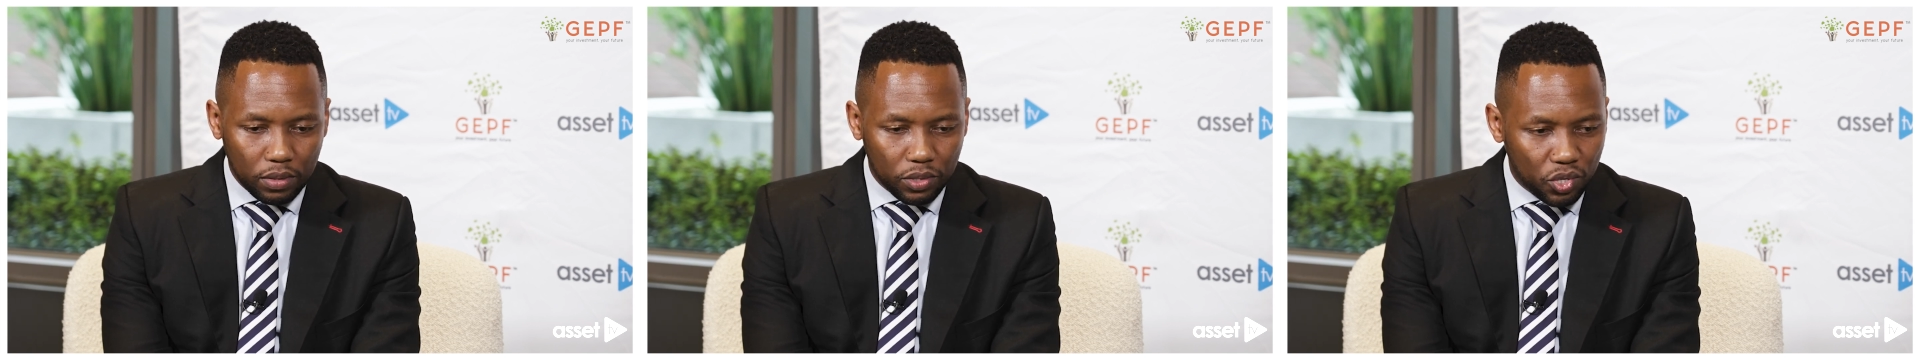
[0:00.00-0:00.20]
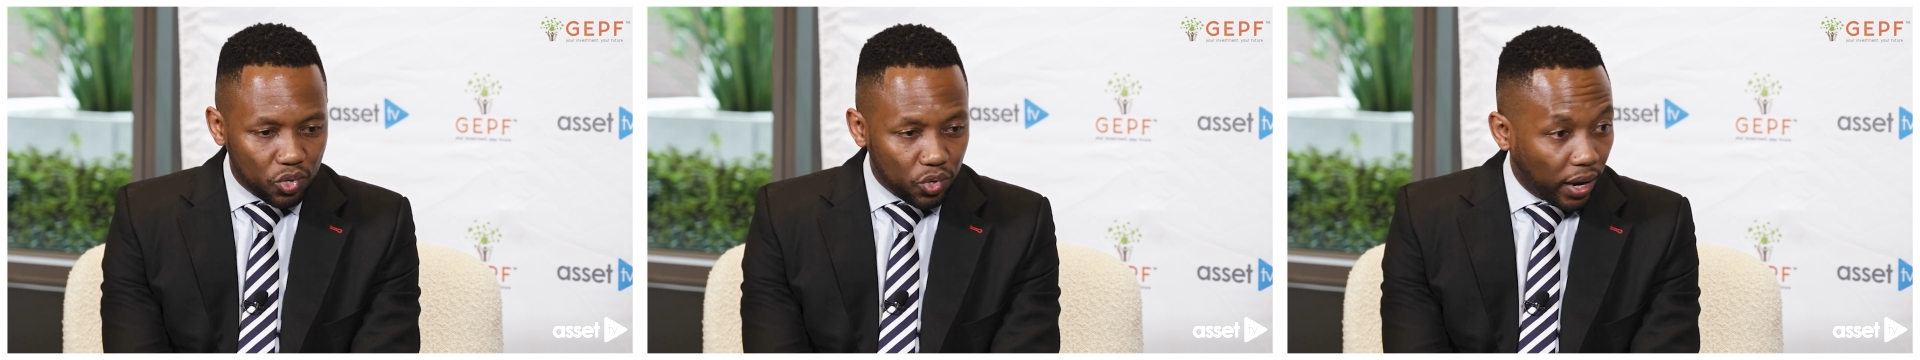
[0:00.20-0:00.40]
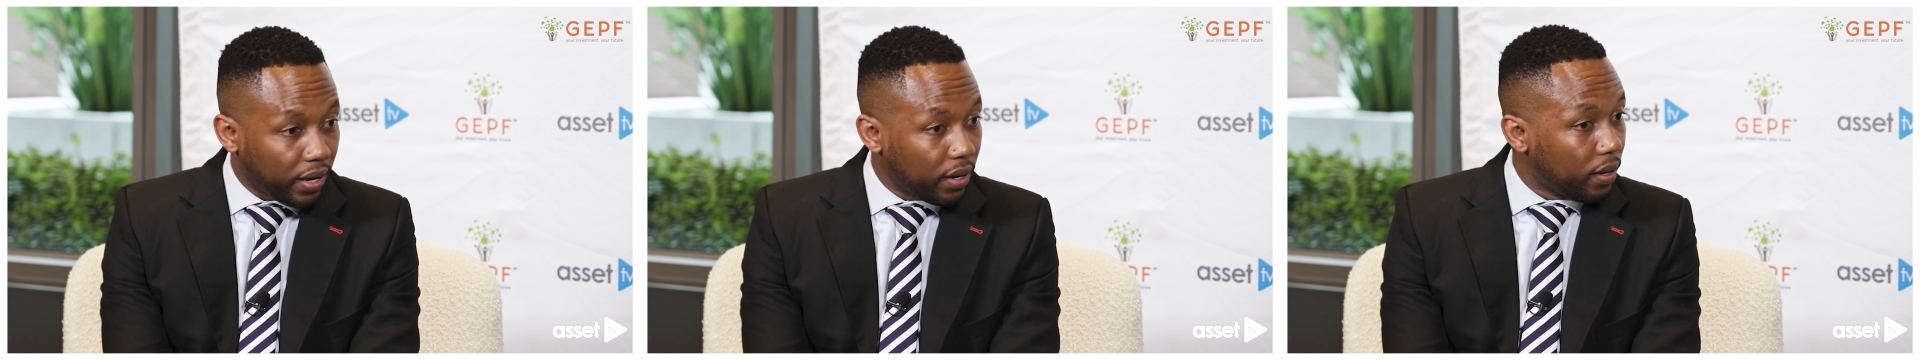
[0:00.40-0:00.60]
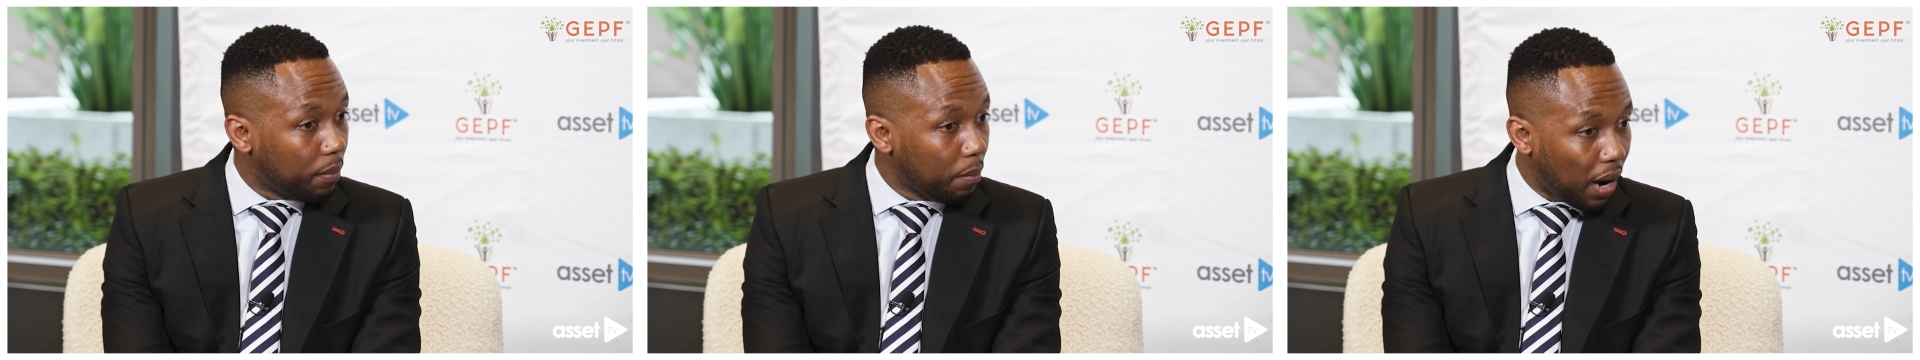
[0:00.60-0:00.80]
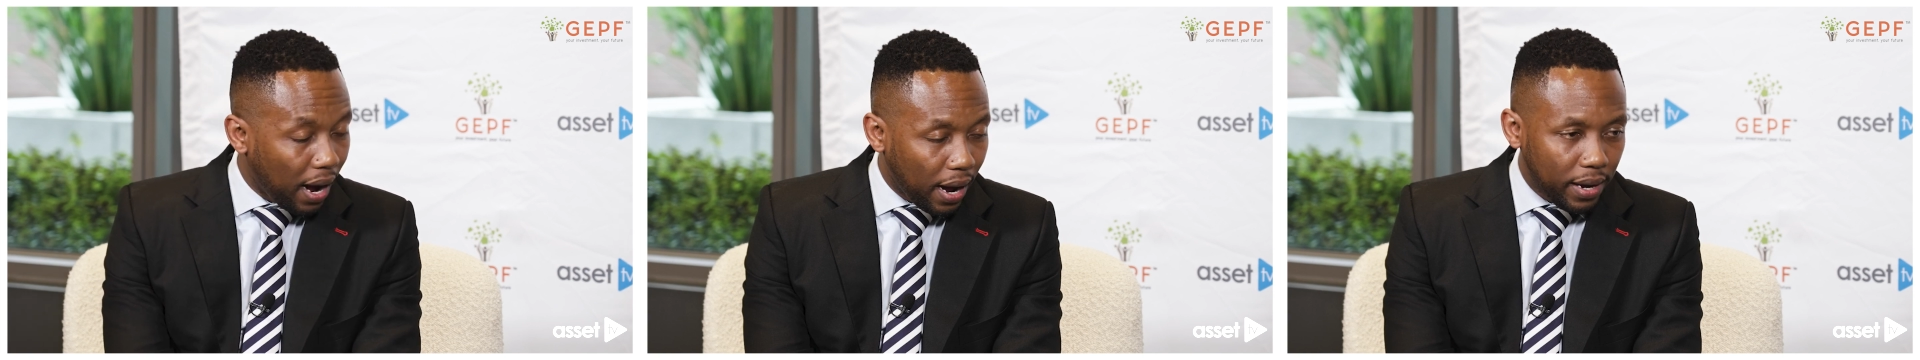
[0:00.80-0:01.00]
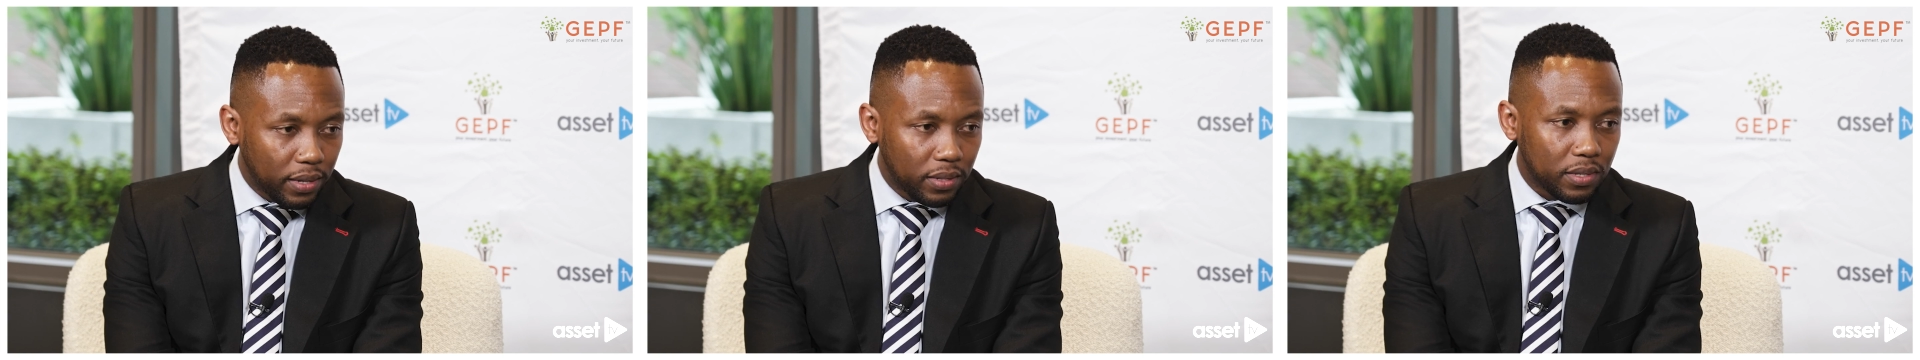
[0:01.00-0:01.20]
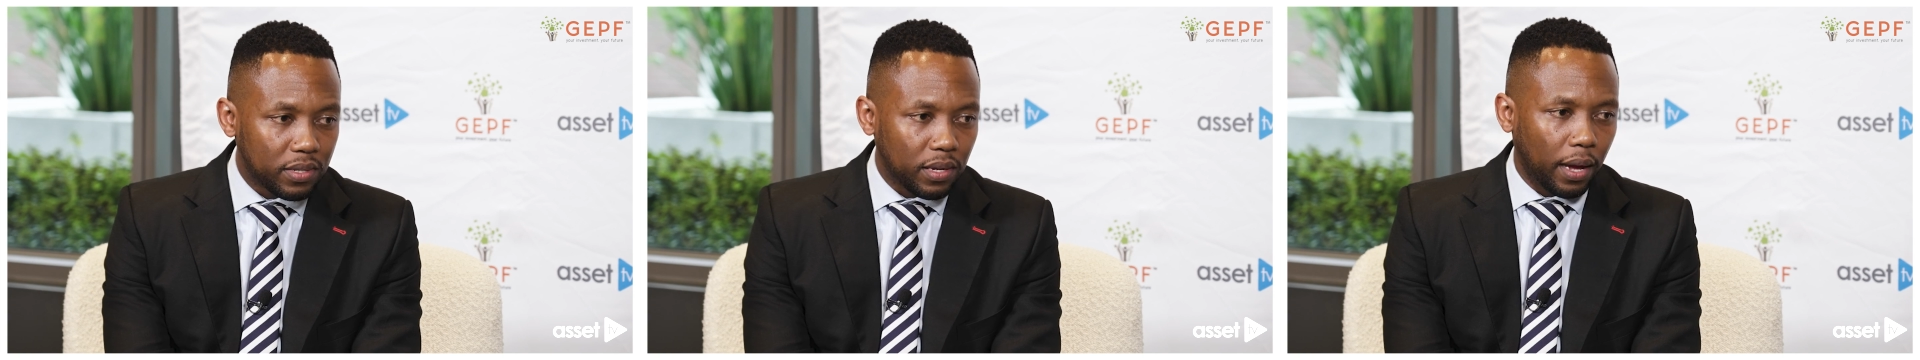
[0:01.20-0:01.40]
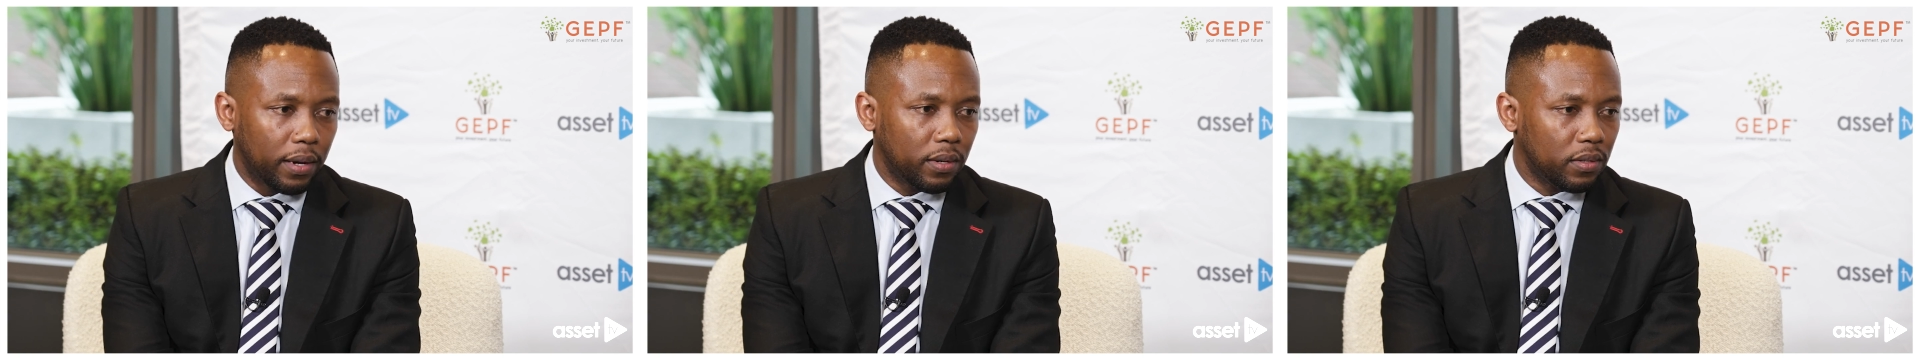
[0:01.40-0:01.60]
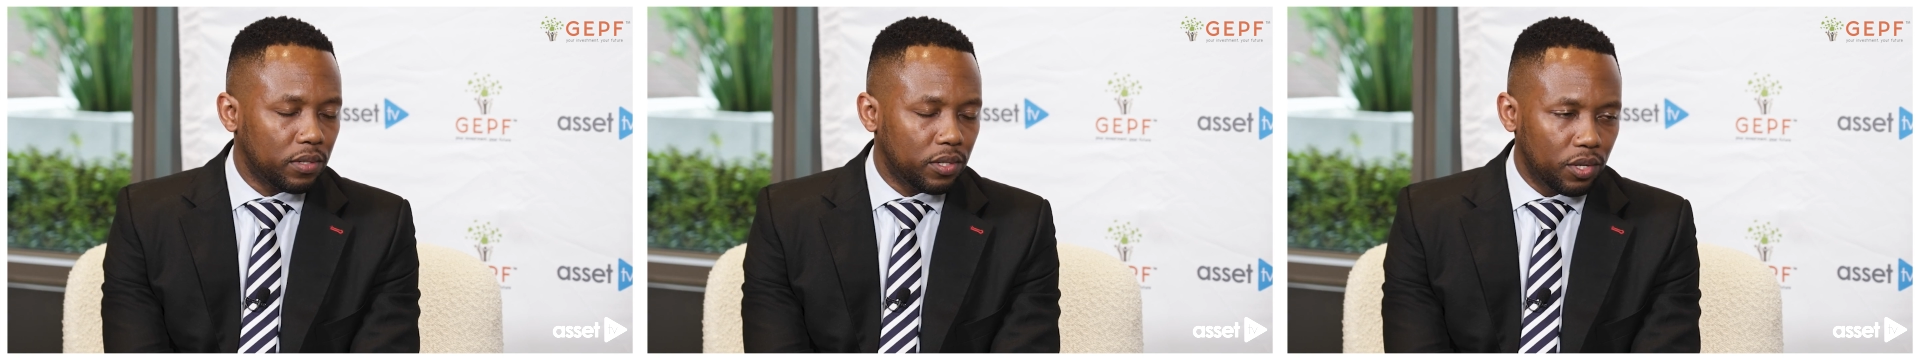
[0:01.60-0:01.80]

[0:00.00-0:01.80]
stranded mines and